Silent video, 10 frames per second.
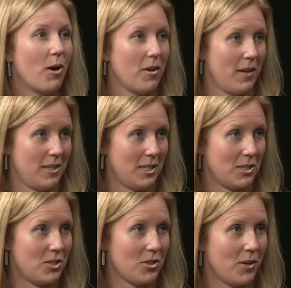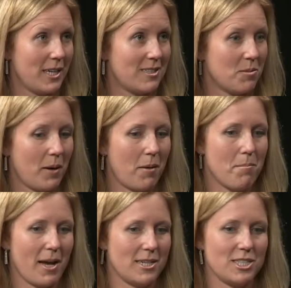where mm-hmm. they need to. And it's mm -hmm. about
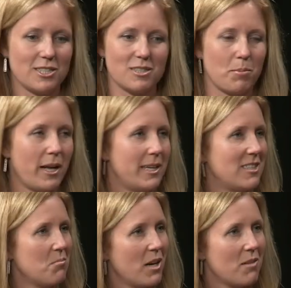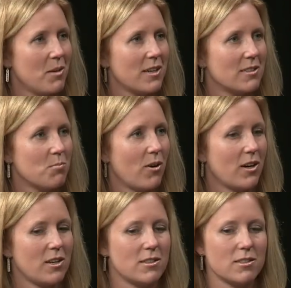mm-hmm. managing supply and demand because
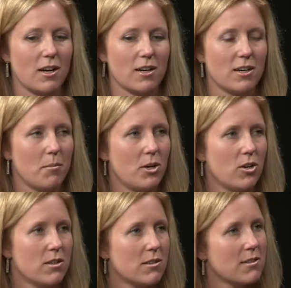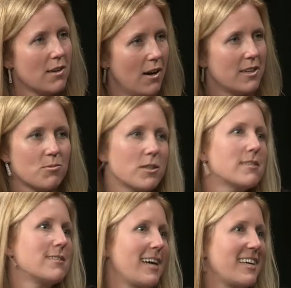parking is an economic good, yep. uh, it's real
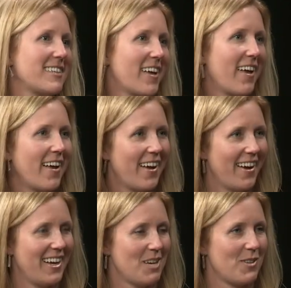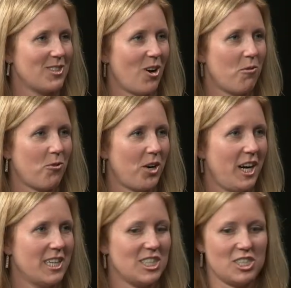estate. Yep. And yep. if it's all
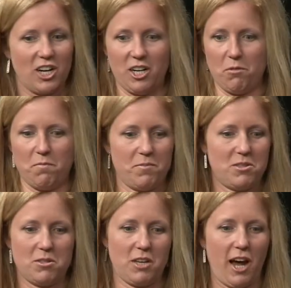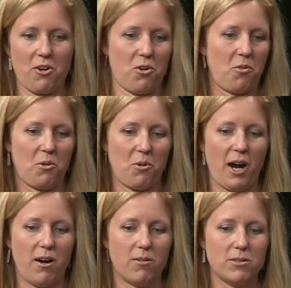free and just kind of scattered
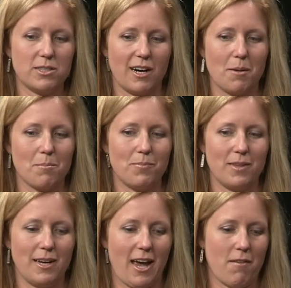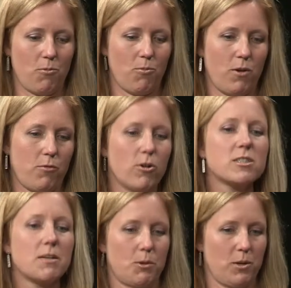throughout, um, it, of
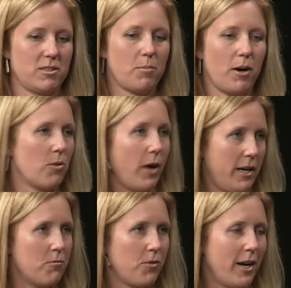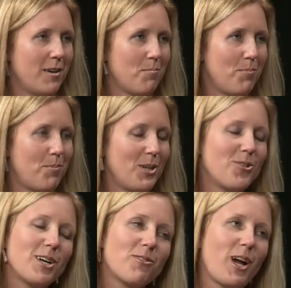course everyone wants to park right in front. But mm -hmm.
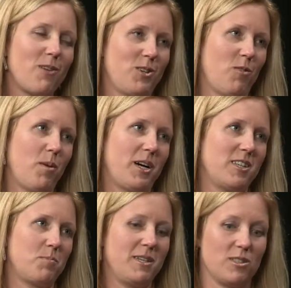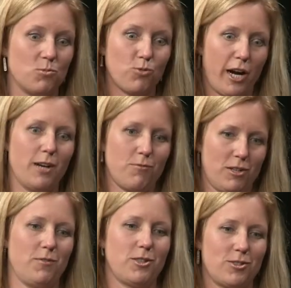you'll mm-hmm. never have enough parking spaces right in
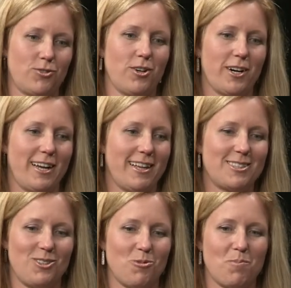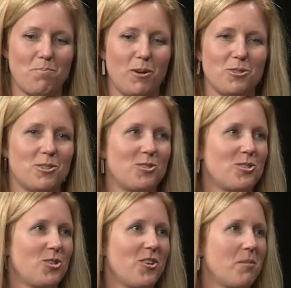front of your store unless you bulldoze your
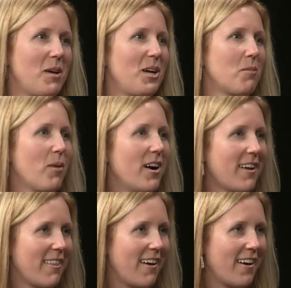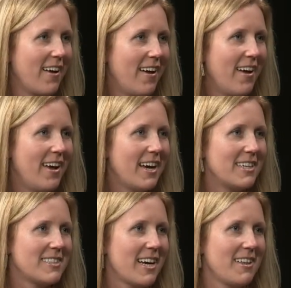store and make it a parking lot. Right.
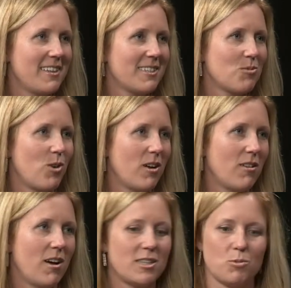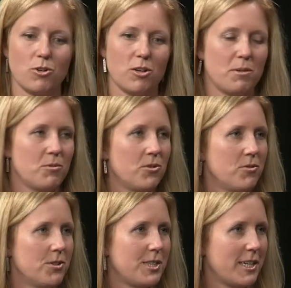And sadly, that's what a lot, that's what urban
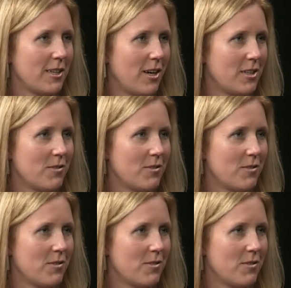renewal did. A lot right.